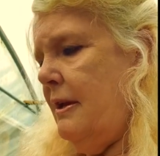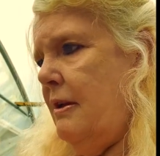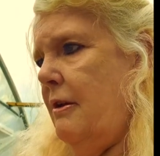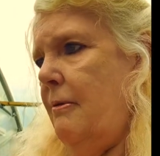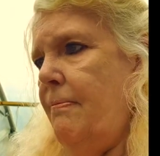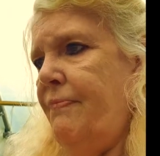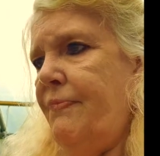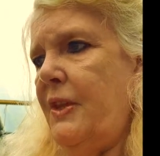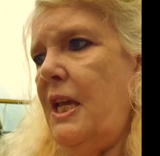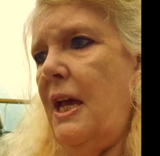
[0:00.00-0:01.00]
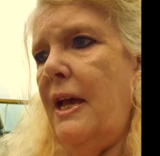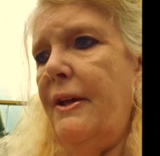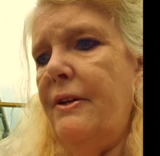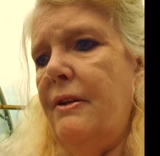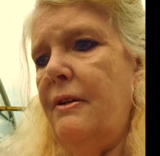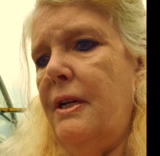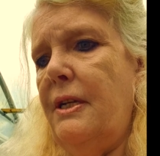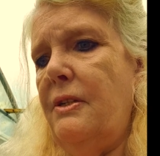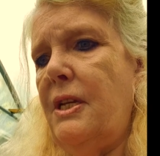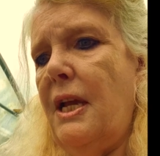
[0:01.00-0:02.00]
um, yeah,
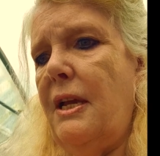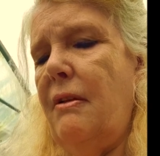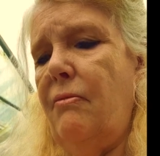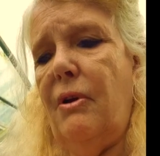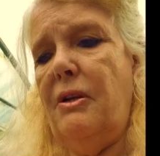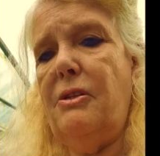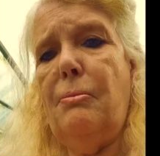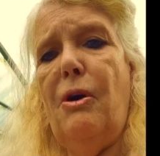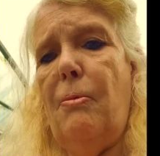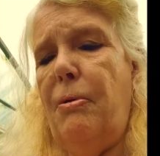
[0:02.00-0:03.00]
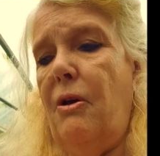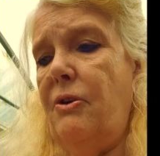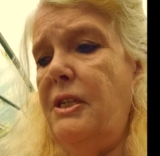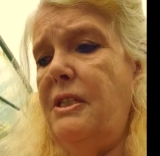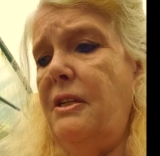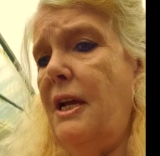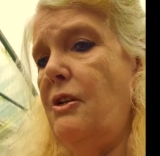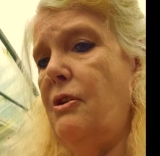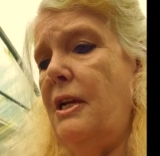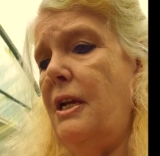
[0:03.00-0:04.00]
and take, well, the tomato plant isn't
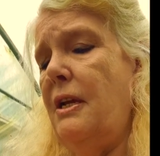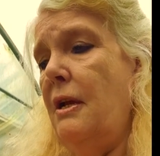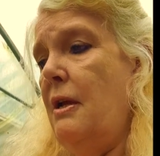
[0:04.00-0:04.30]
actually,